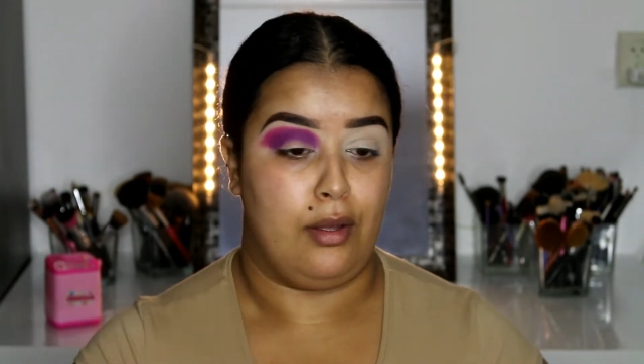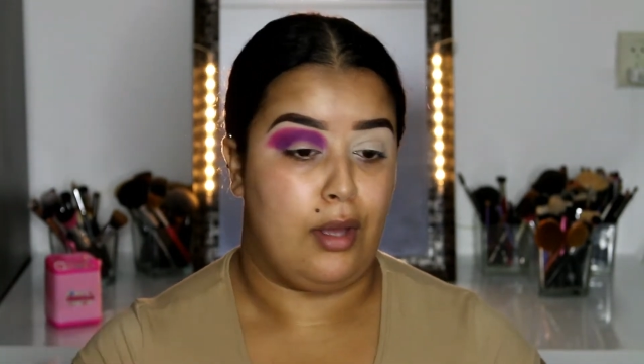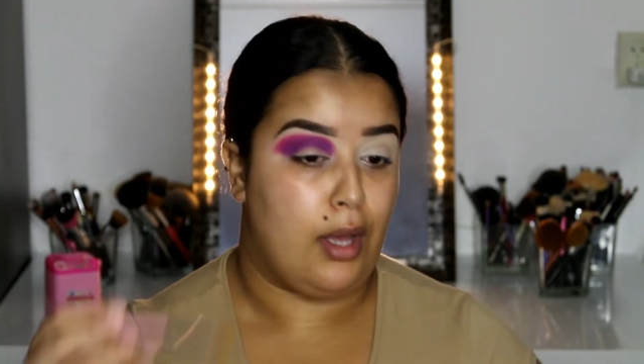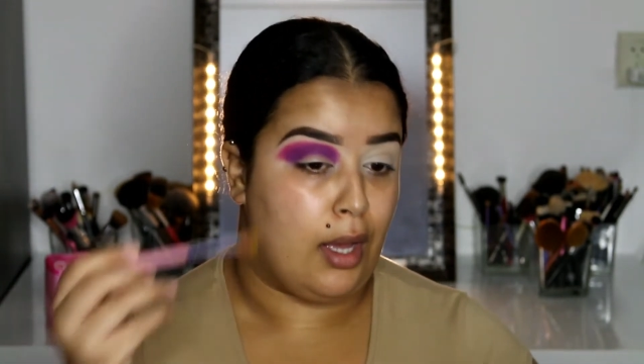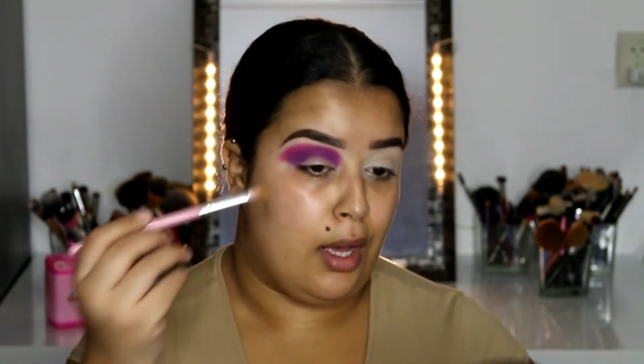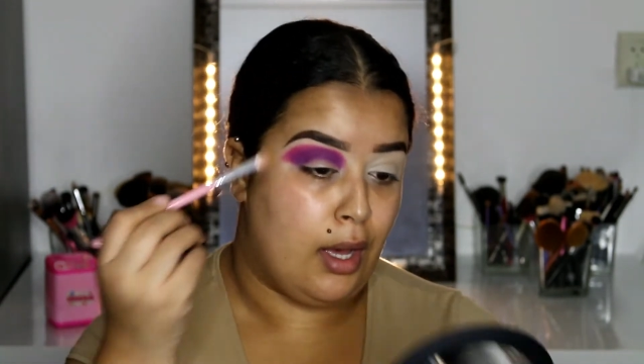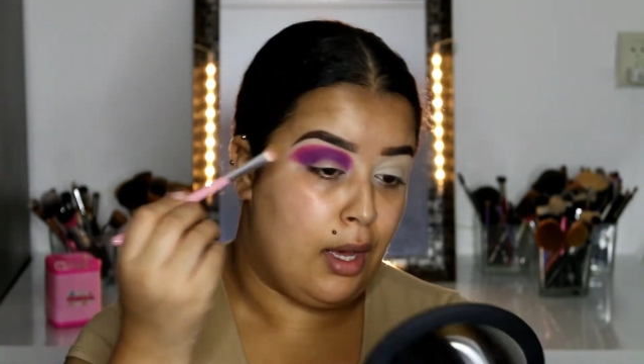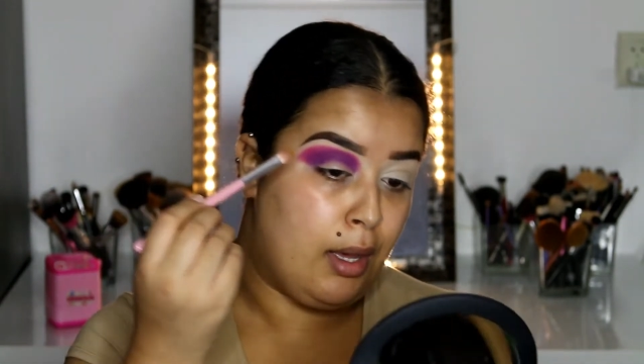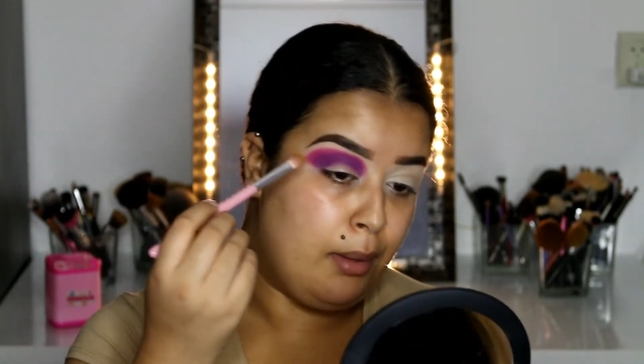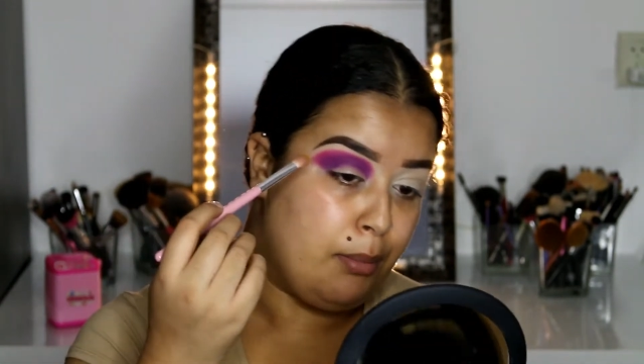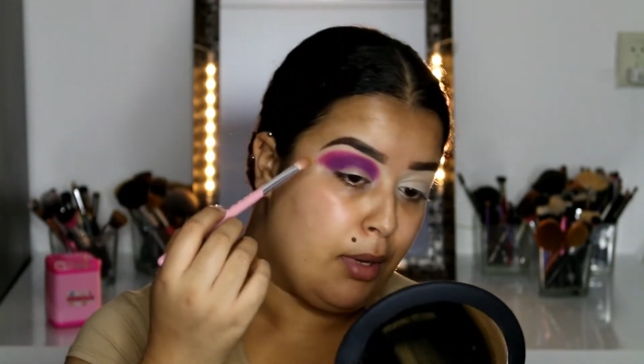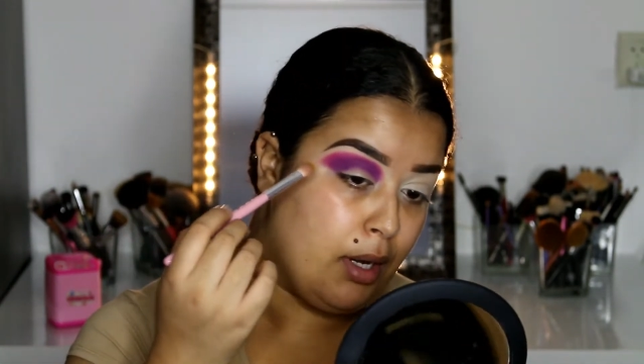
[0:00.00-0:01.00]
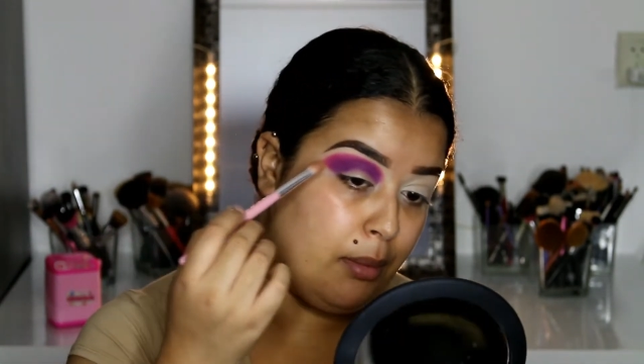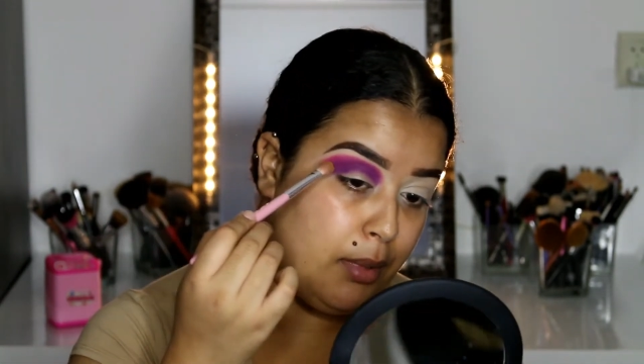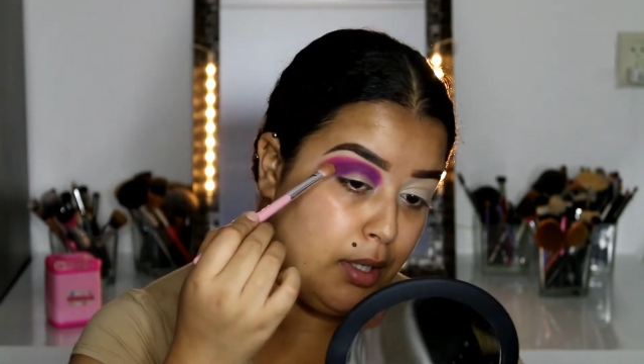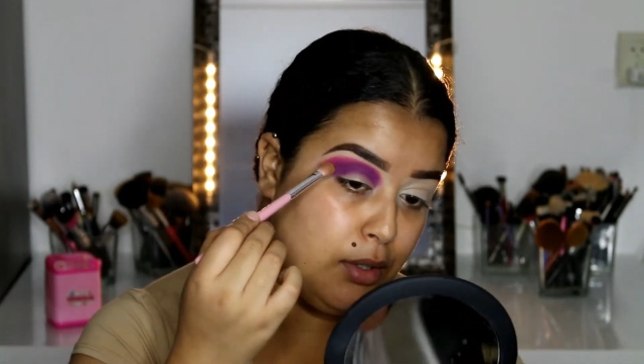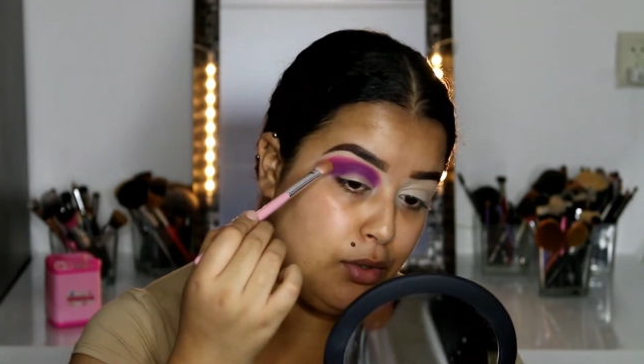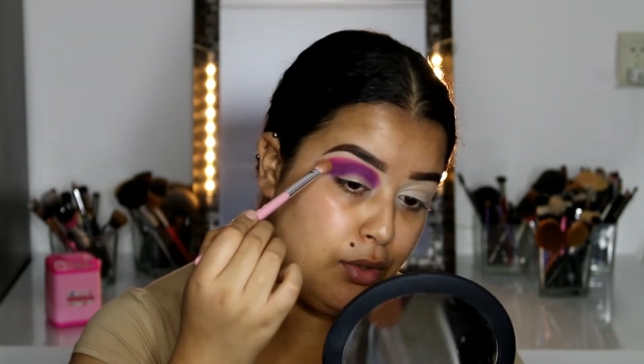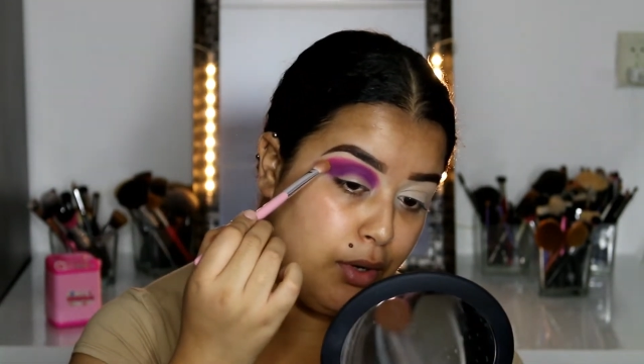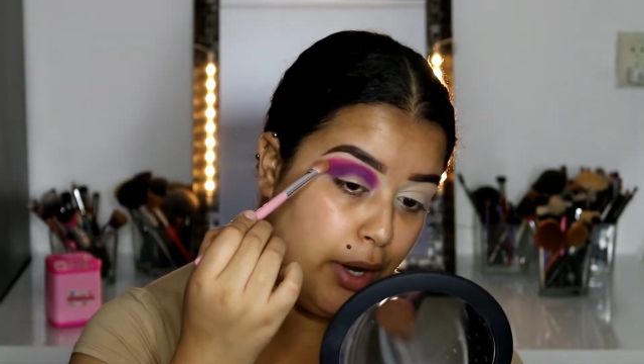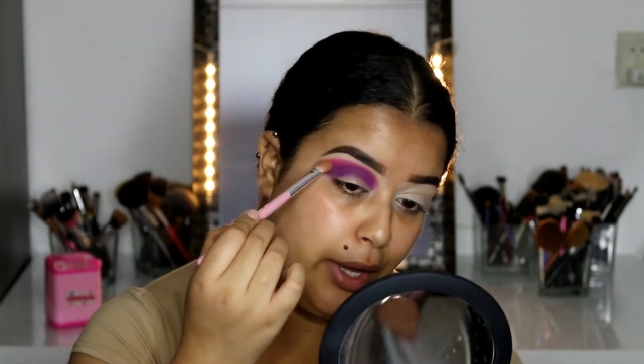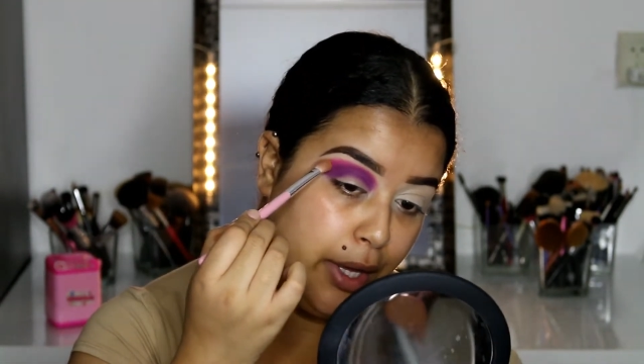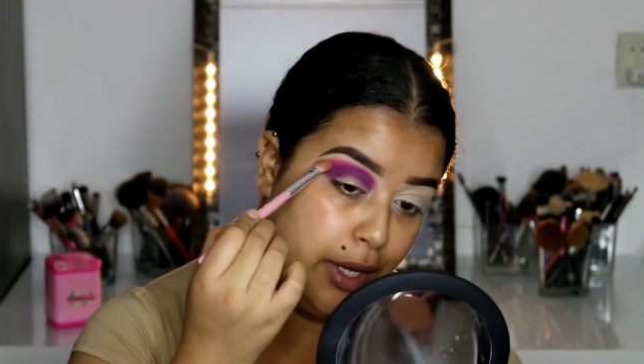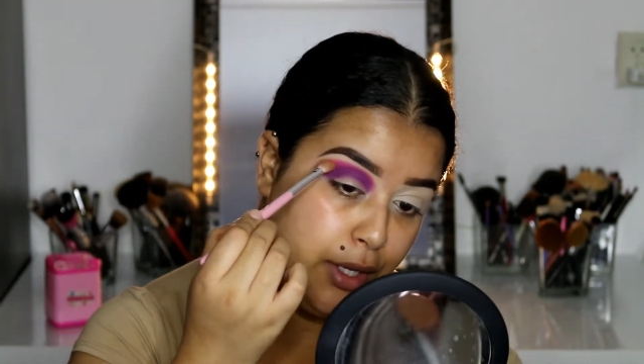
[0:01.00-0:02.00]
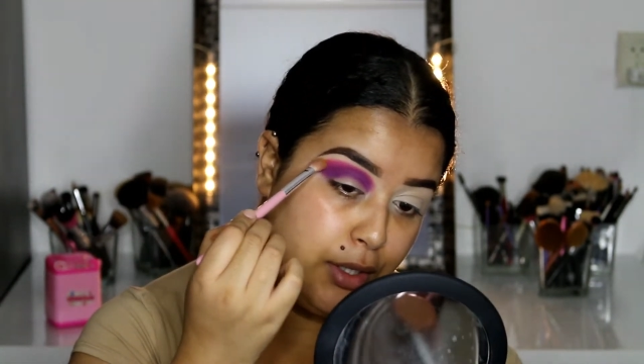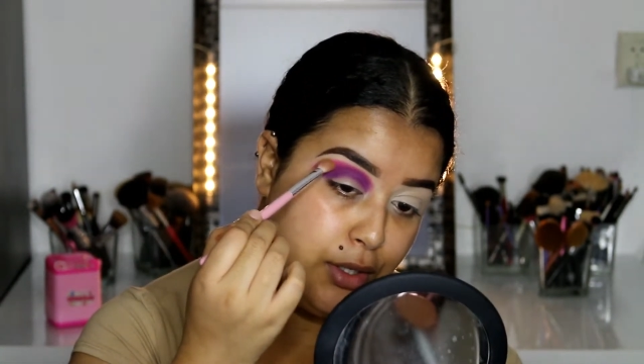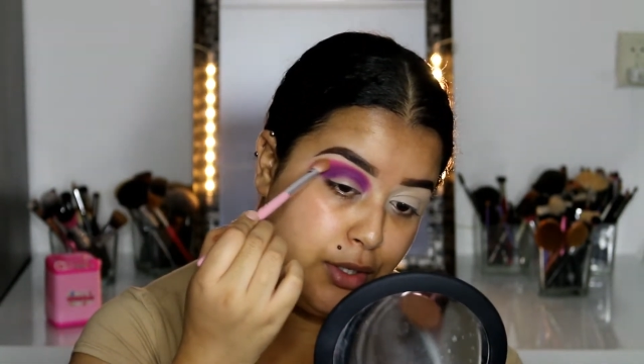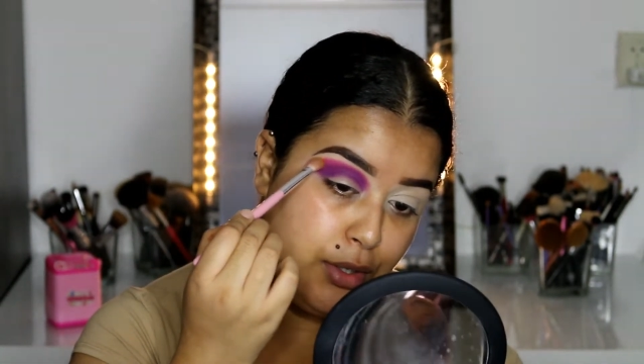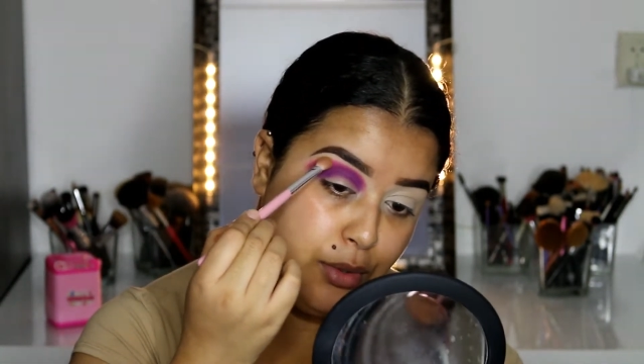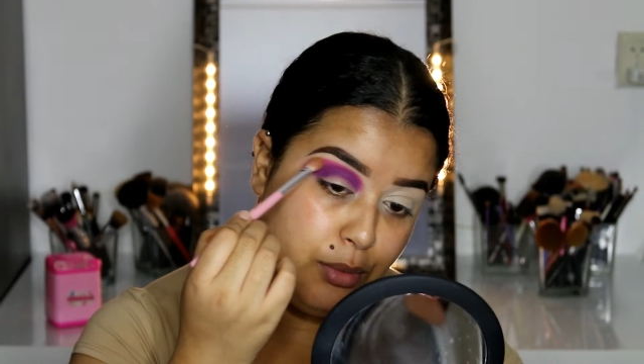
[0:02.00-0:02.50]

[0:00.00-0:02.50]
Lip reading: I'm gonna be trying to